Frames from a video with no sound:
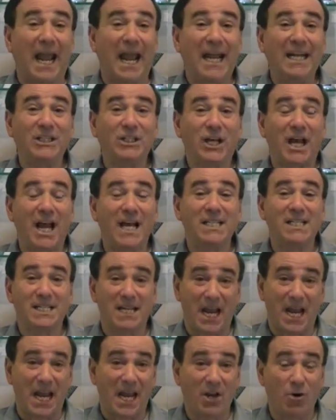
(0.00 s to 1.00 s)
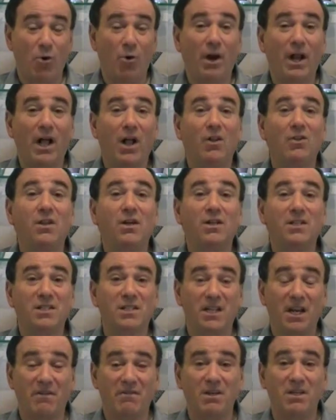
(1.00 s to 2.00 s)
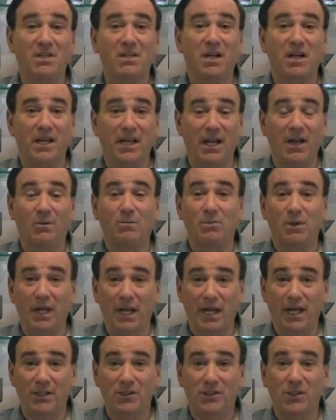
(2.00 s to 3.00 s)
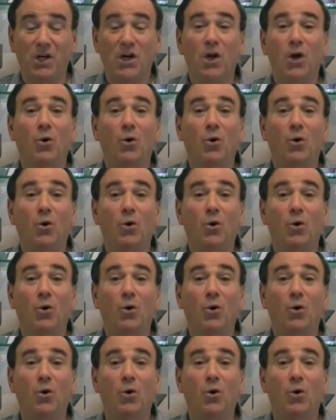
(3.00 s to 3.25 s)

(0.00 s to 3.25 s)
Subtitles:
HSA or Health Savings Account plans.